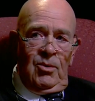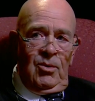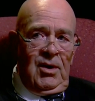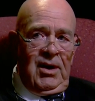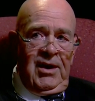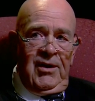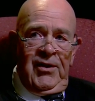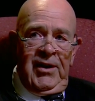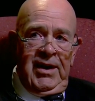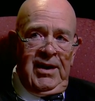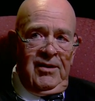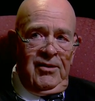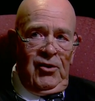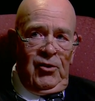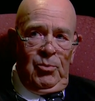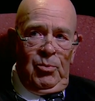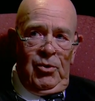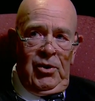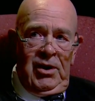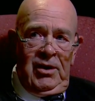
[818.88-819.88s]
Well, I think at
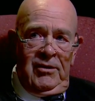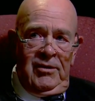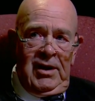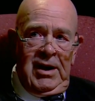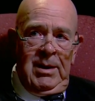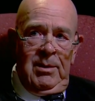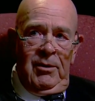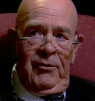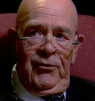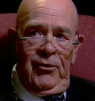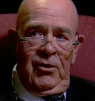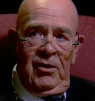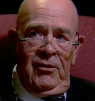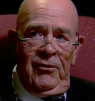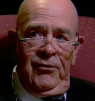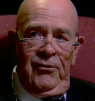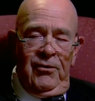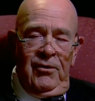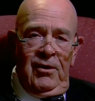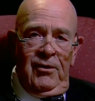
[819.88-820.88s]
this point in time,
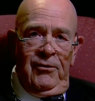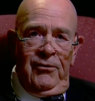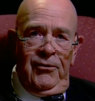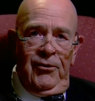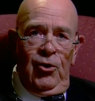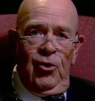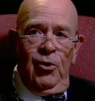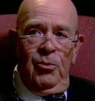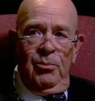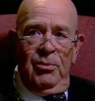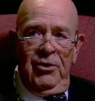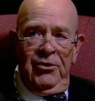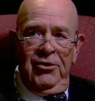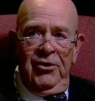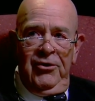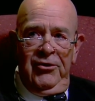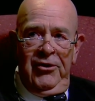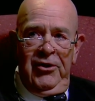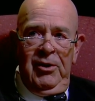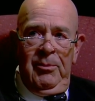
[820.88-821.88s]
if you're in
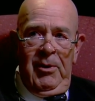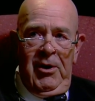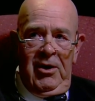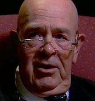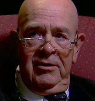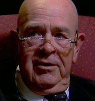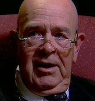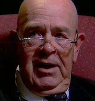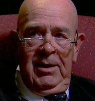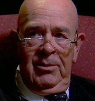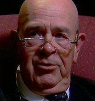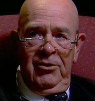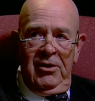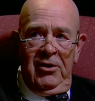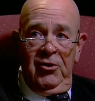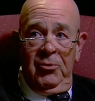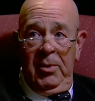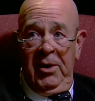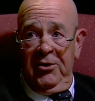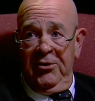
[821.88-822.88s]
business in the Maritimes,
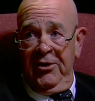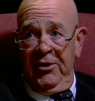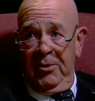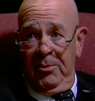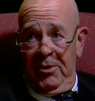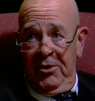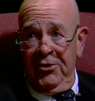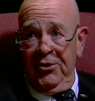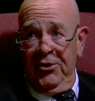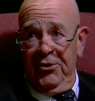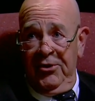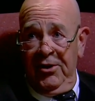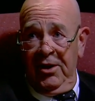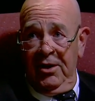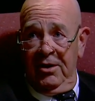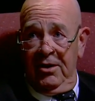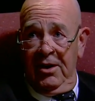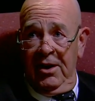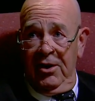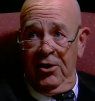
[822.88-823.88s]
and especially in the business
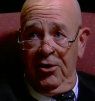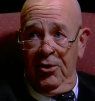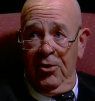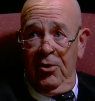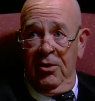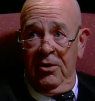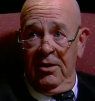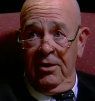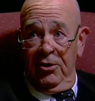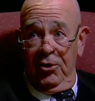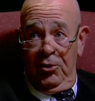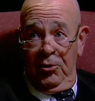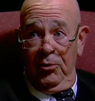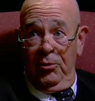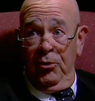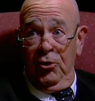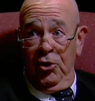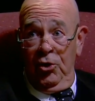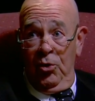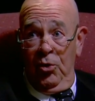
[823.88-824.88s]

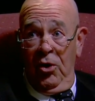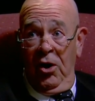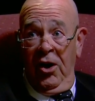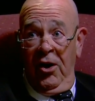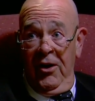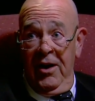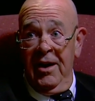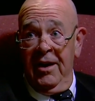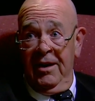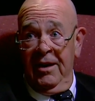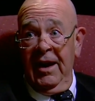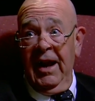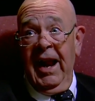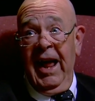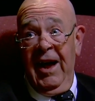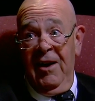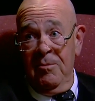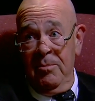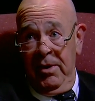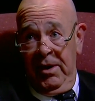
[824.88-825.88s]
that you are in and
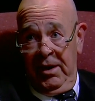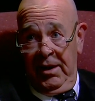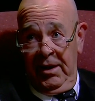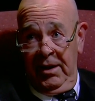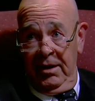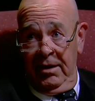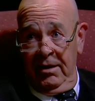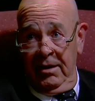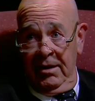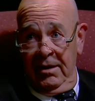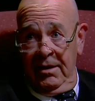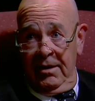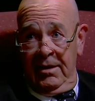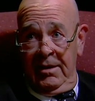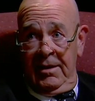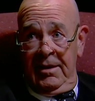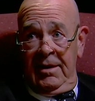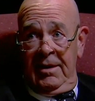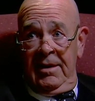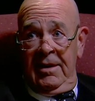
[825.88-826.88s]
have been in,
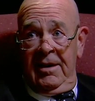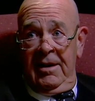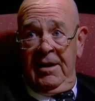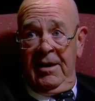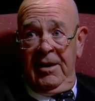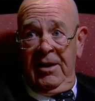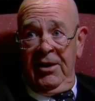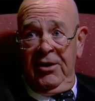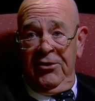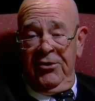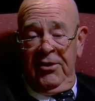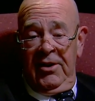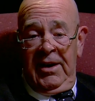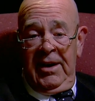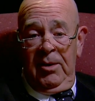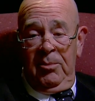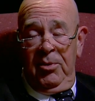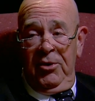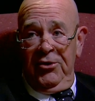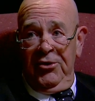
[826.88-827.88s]
it's
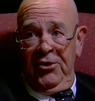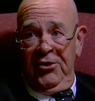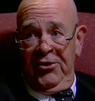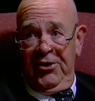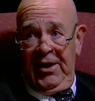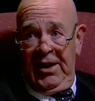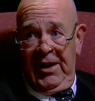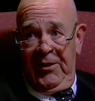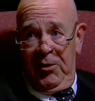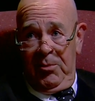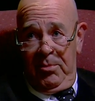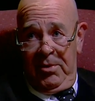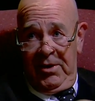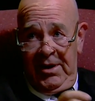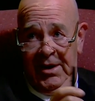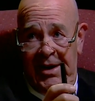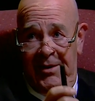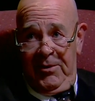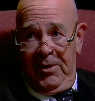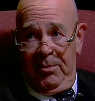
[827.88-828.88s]
not a business that
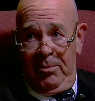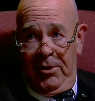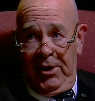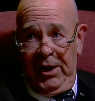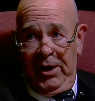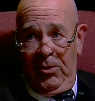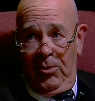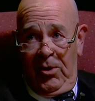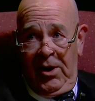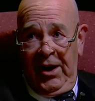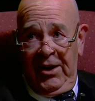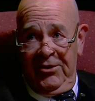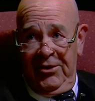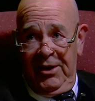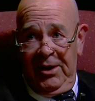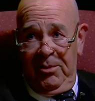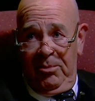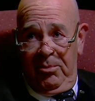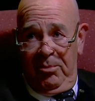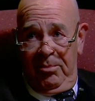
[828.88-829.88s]
everybody walks
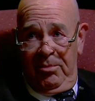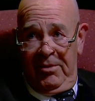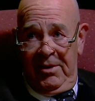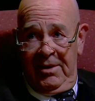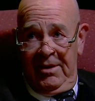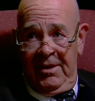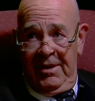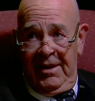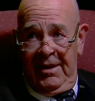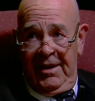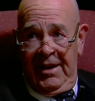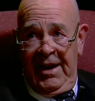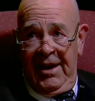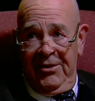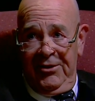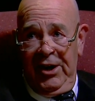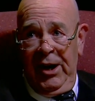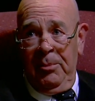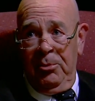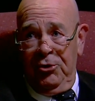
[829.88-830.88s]
in and
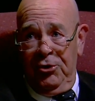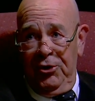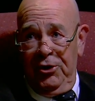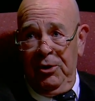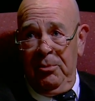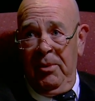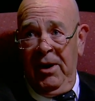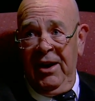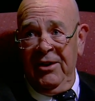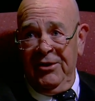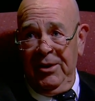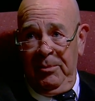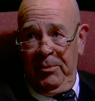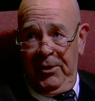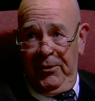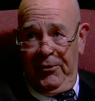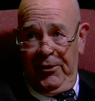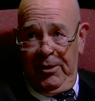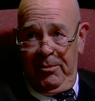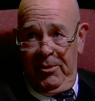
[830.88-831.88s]
has an opportunity to buy
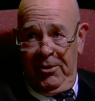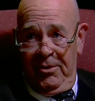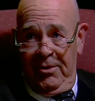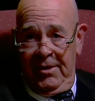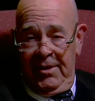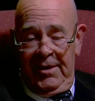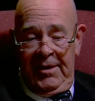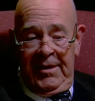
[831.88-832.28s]
something from you.